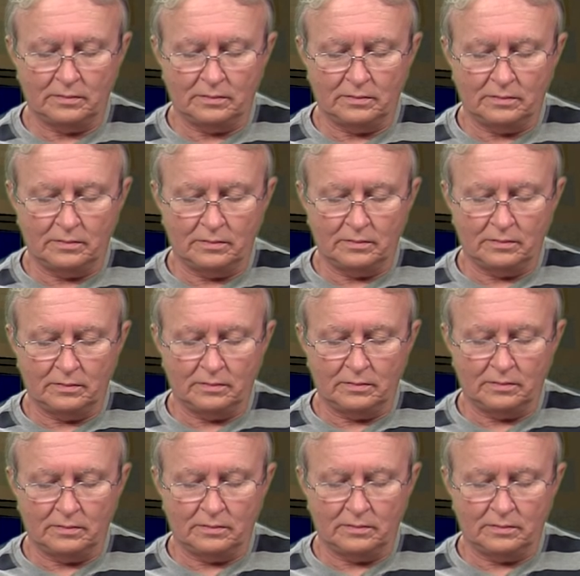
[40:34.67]

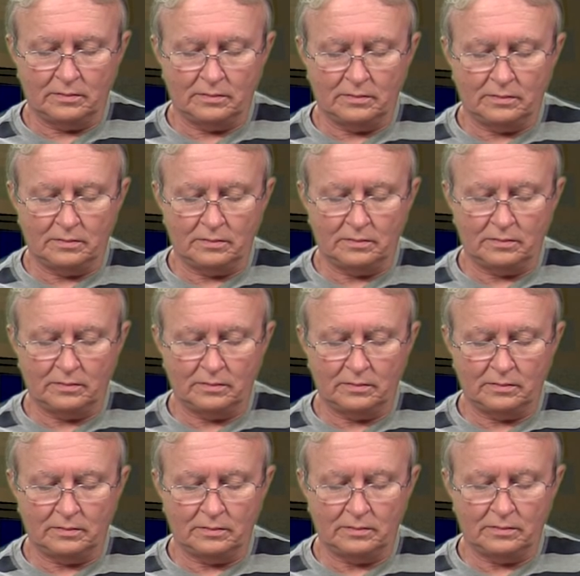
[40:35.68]

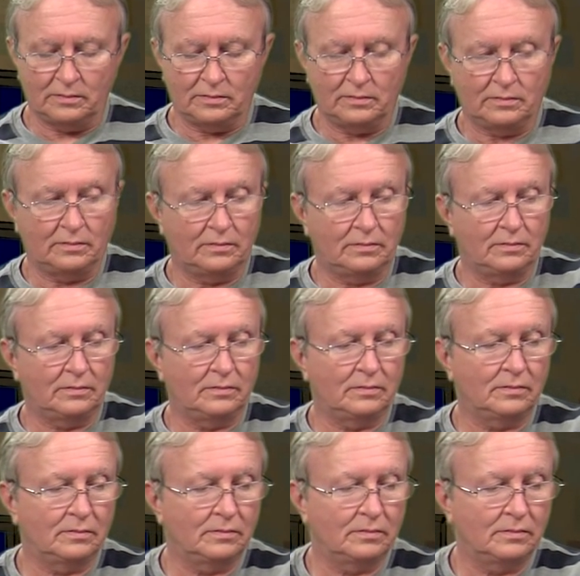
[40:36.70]

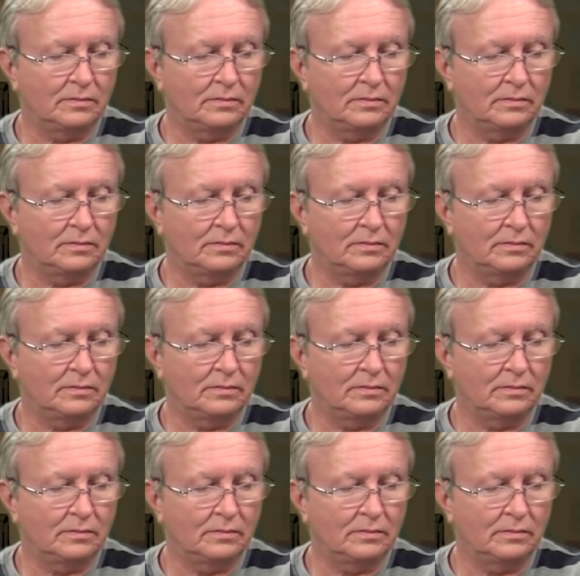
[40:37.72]
The person shown says nothing.